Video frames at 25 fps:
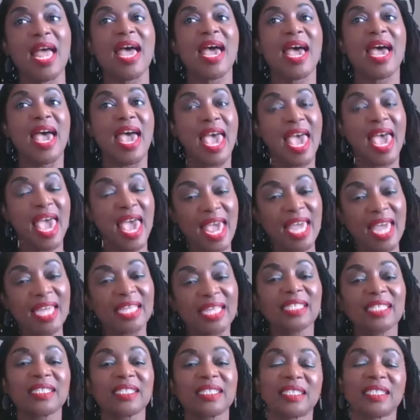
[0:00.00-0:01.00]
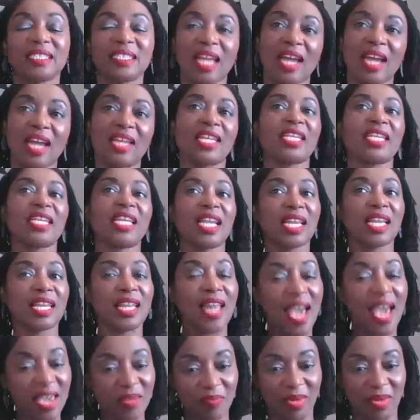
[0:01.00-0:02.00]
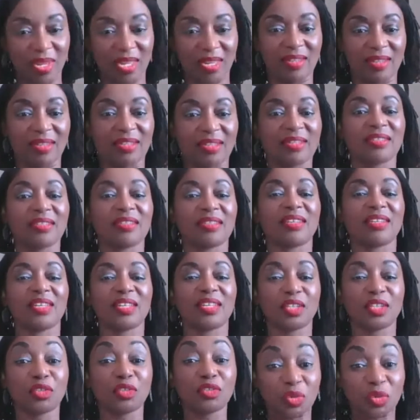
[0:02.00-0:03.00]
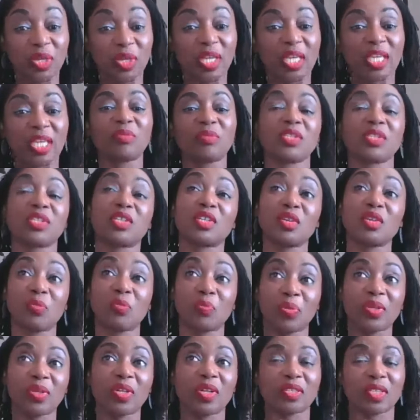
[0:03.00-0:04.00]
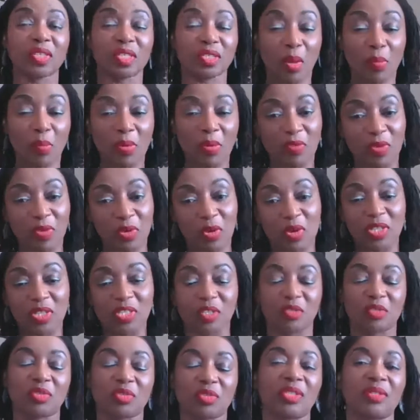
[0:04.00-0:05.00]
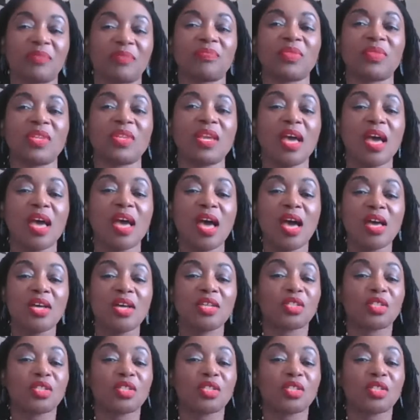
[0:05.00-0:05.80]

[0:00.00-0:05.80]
and started climbing the tree because he's going to put it on the top of a coconut tree. So